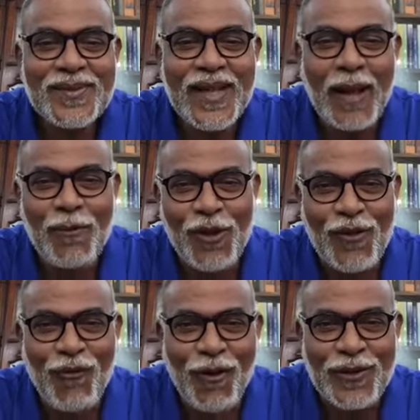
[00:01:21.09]
I'm looking
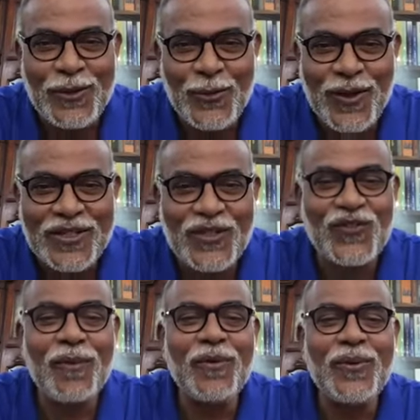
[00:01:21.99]
forward to questions
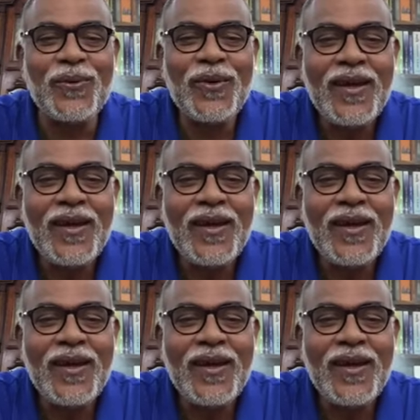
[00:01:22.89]
from you.